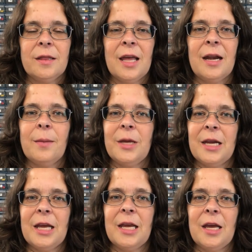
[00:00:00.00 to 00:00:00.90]
that I'm
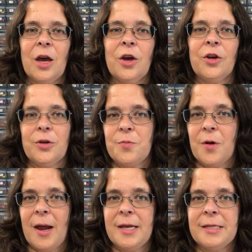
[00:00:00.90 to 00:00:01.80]
getting a good
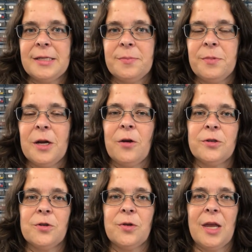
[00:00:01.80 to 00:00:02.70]
price, but
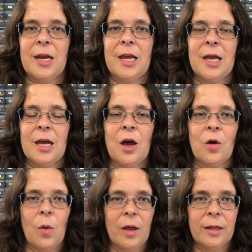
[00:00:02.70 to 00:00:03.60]
also getting a
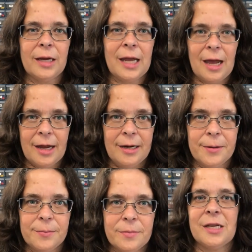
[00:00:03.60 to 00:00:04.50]
quality
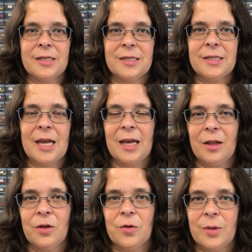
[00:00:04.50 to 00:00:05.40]
item. It does take
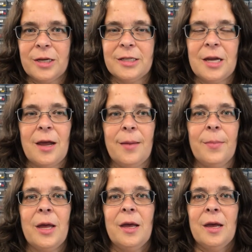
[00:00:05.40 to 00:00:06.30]
a little bit of time.
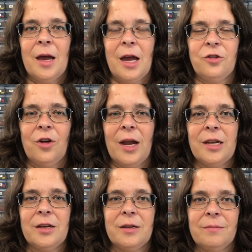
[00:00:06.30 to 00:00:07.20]
I try
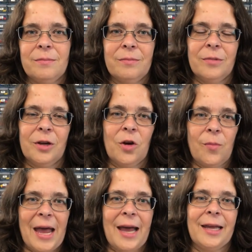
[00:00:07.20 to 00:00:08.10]
to go
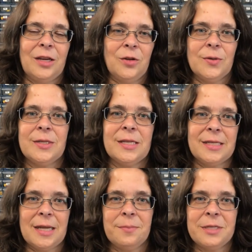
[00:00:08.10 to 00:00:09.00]
back and use the
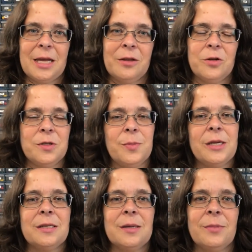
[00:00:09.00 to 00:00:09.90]
same sellers,
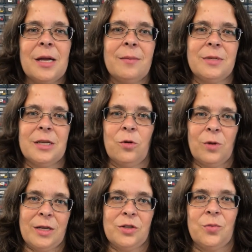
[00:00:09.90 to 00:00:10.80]
but sometimes they'll
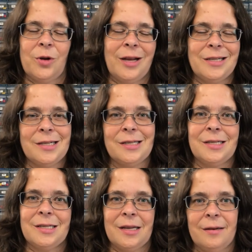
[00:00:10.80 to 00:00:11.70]
raise their
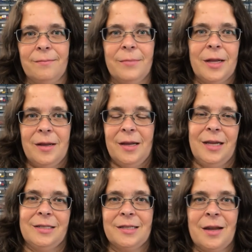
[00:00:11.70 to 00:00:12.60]
prices and
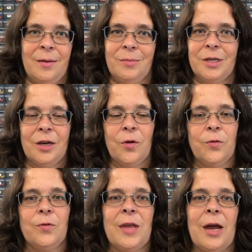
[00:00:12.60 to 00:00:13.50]
it's time to go
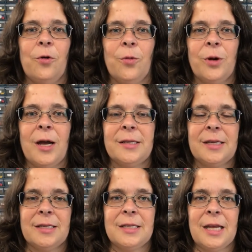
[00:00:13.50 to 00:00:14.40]
through that whole
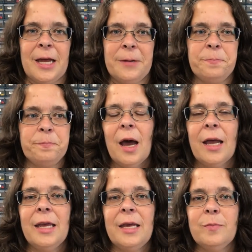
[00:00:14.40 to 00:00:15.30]
process again.
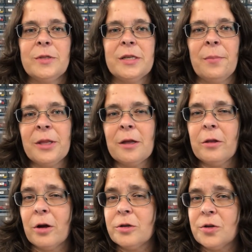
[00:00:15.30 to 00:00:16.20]
I keep some of the
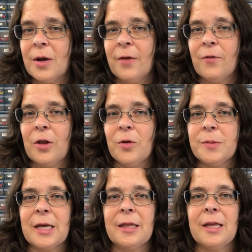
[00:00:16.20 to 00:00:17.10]
larger
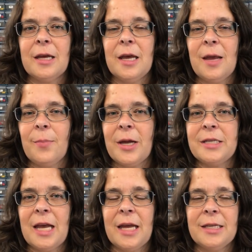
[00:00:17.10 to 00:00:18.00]
envelopes like the
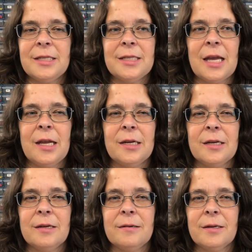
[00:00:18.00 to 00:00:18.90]
8x10s
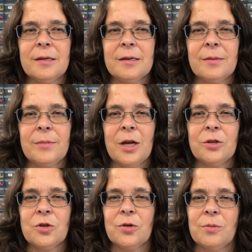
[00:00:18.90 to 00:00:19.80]
and I'm
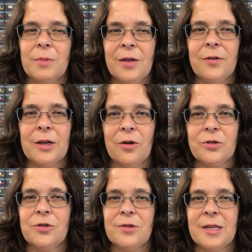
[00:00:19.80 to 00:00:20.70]
not sure, even
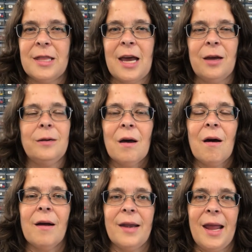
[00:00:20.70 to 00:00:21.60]
larger than that,
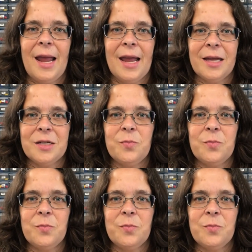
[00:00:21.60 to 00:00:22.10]
on hand,